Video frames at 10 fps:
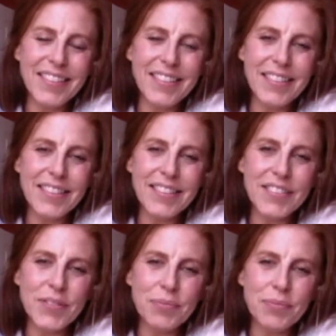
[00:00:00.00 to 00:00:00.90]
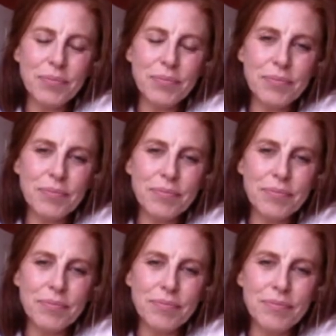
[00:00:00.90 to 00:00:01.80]

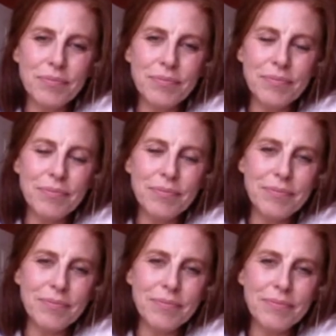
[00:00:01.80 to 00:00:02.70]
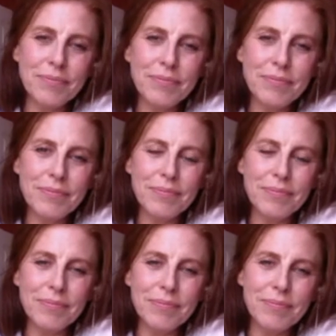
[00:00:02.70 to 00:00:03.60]

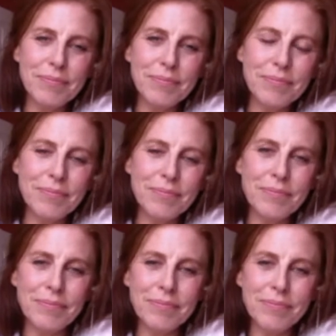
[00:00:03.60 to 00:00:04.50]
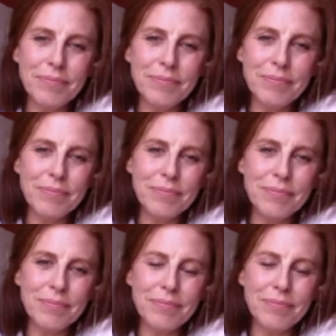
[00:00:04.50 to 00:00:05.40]

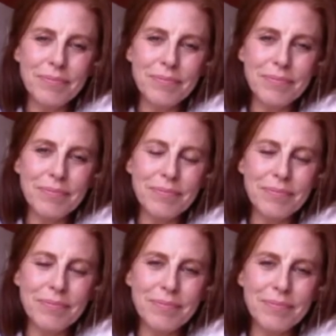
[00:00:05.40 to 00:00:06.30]
[no speech]